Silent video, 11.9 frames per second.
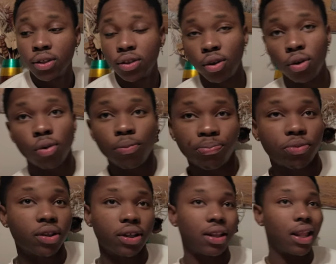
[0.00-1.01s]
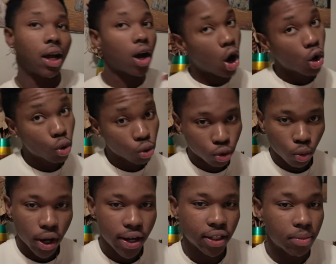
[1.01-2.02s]
so like uncles
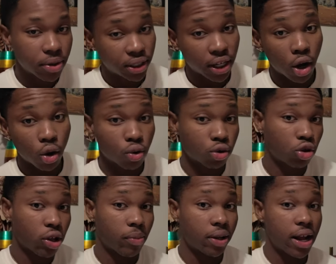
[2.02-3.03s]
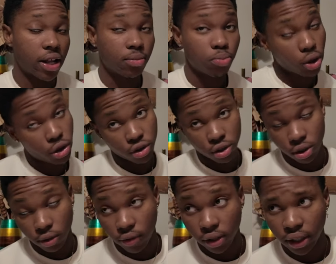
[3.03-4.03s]
wise, I'm gonna say uncles, so like my dad's brothers and
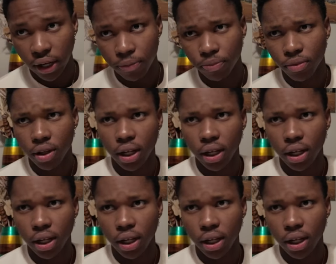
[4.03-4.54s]
stuff like that.